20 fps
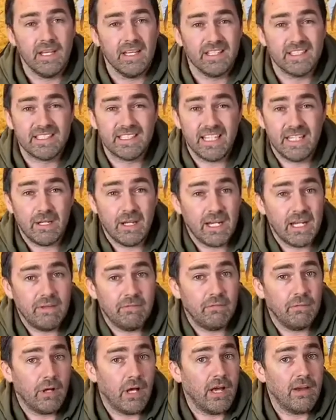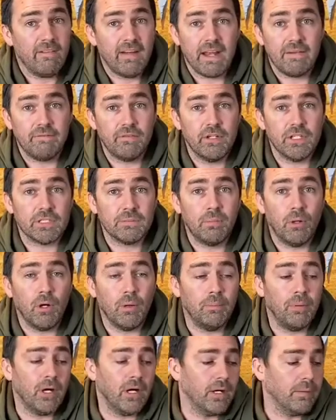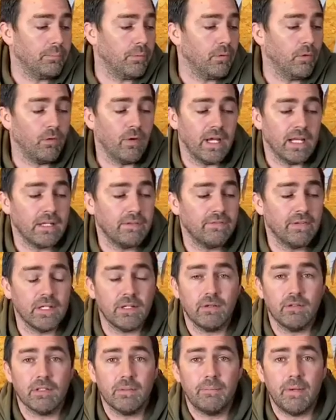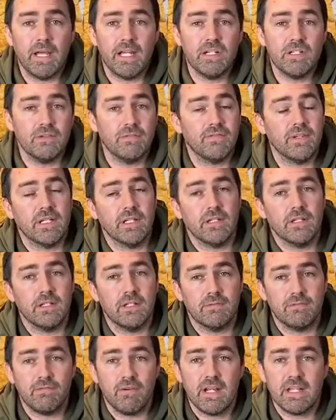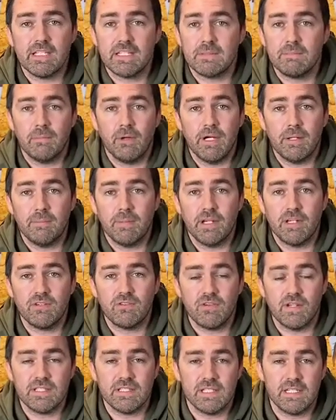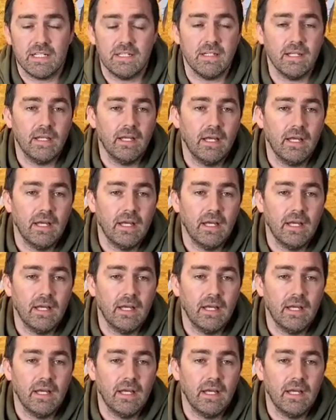See any of our adverts pop up or anything on the page you think your friends might be interested in.